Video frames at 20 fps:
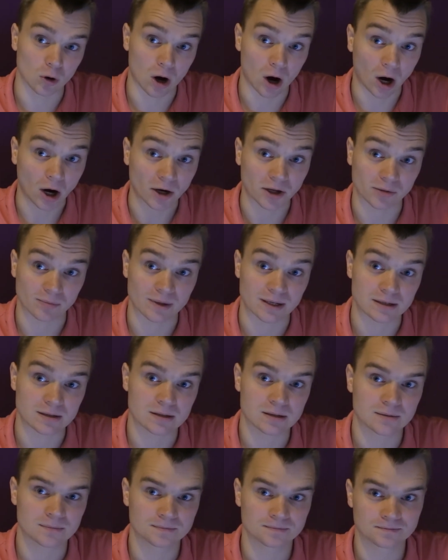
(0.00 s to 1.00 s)

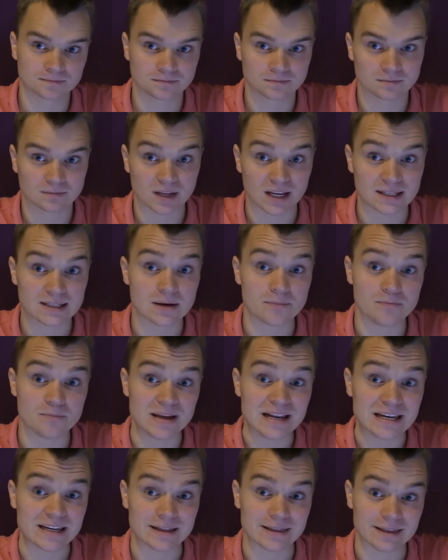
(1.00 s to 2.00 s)
argument. It's a
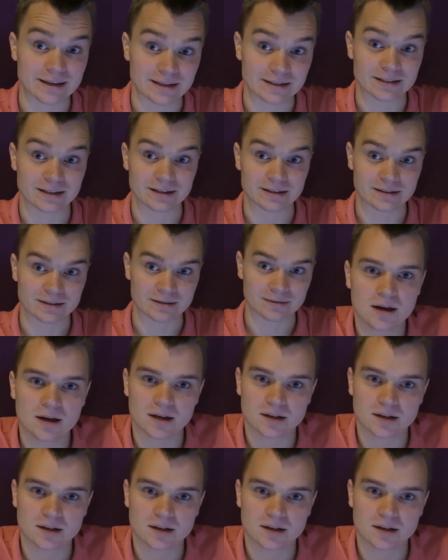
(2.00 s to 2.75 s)
mini thesis.